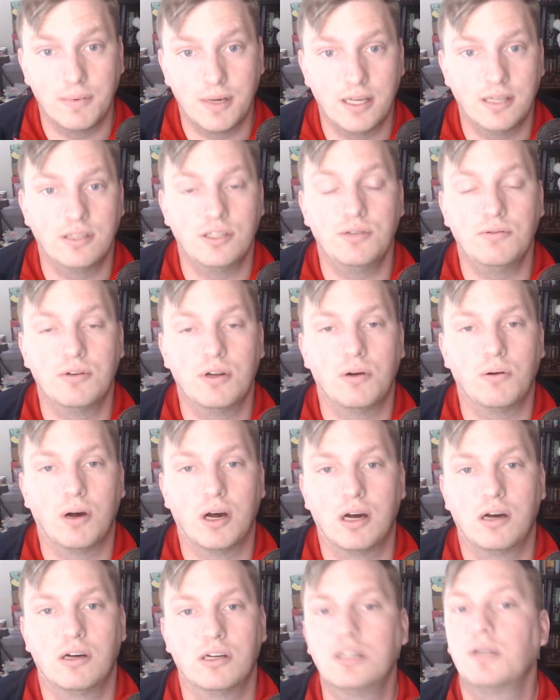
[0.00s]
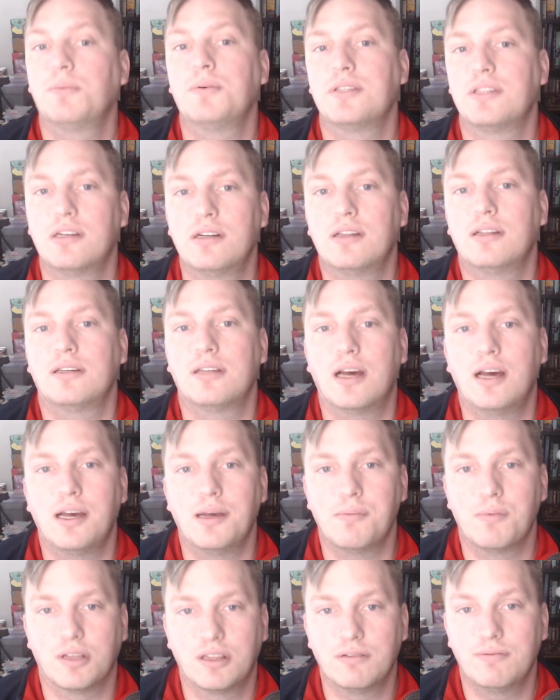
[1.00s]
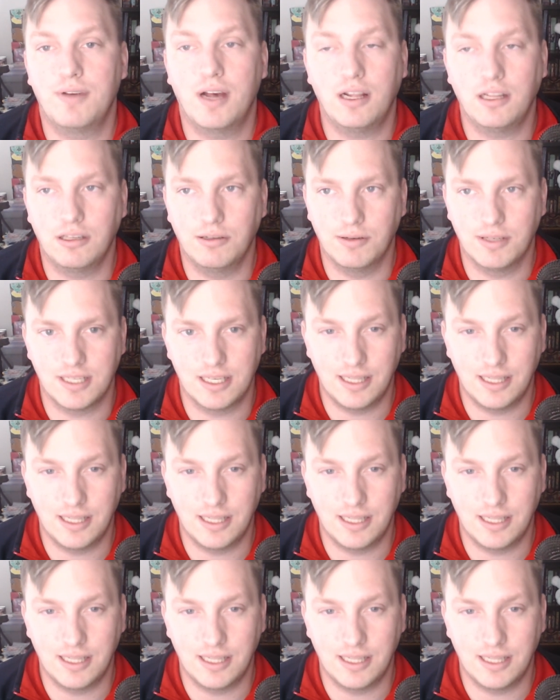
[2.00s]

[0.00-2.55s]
and 100% of the time what the value is,